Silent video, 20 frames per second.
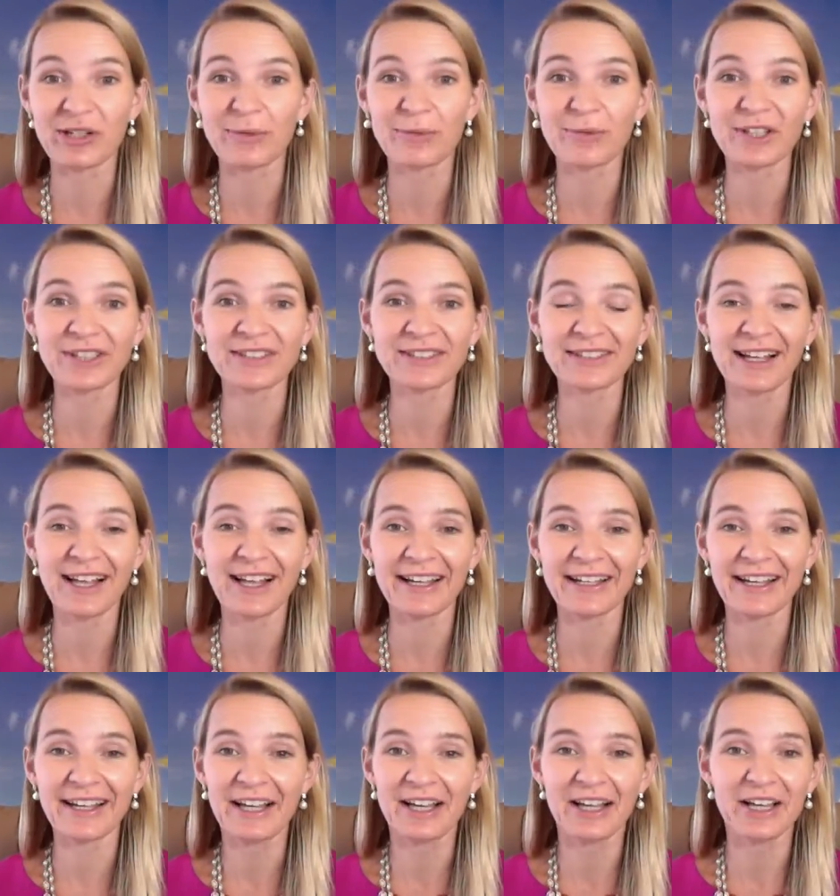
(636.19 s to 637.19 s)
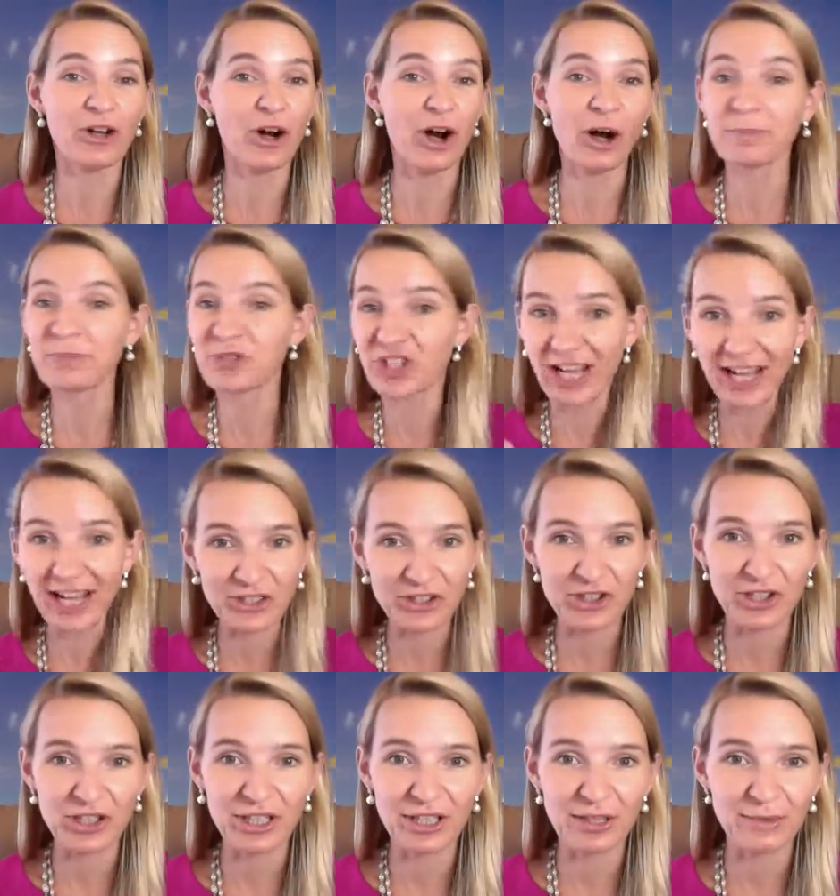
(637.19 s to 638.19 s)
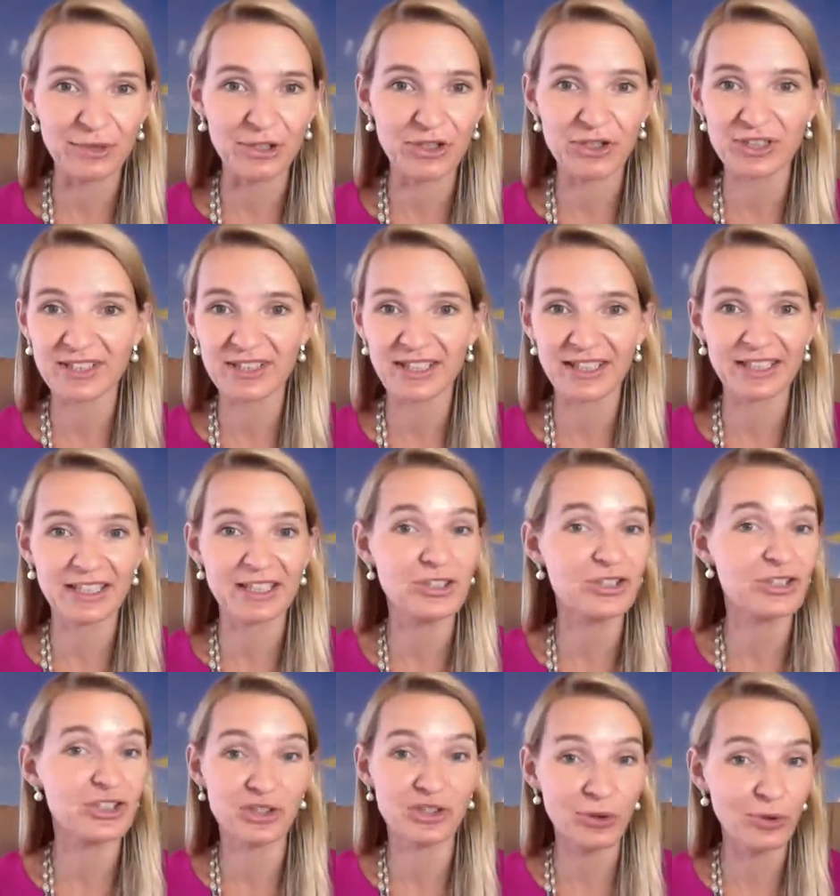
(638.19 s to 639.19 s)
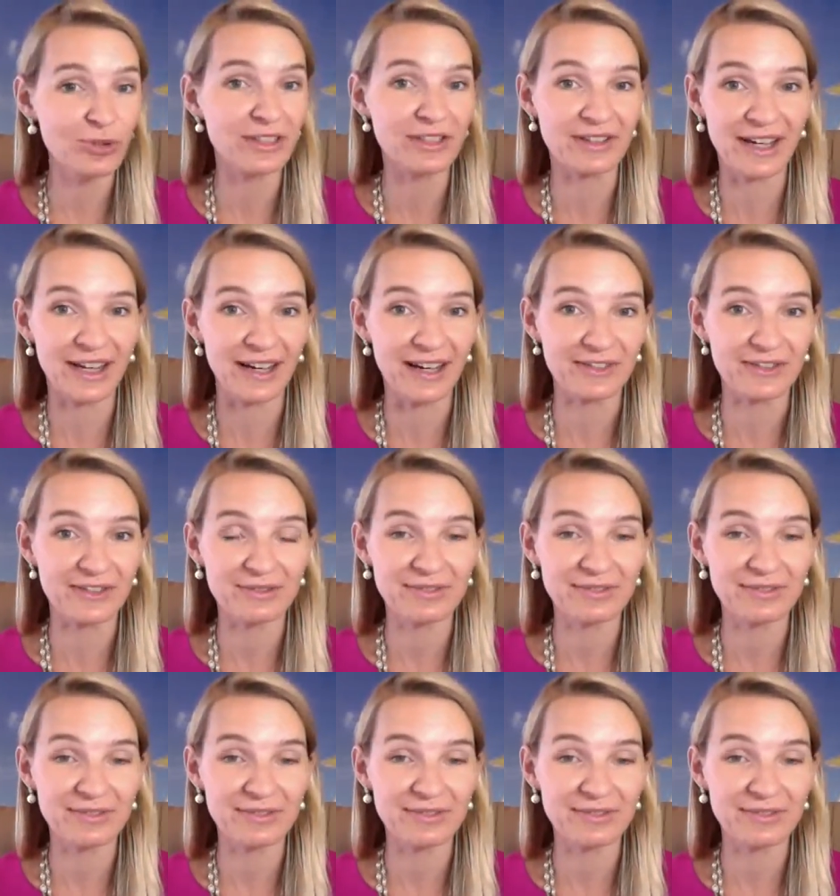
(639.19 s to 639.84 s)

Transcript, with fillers: It wasn't like an objection. It was just like, he just noted that,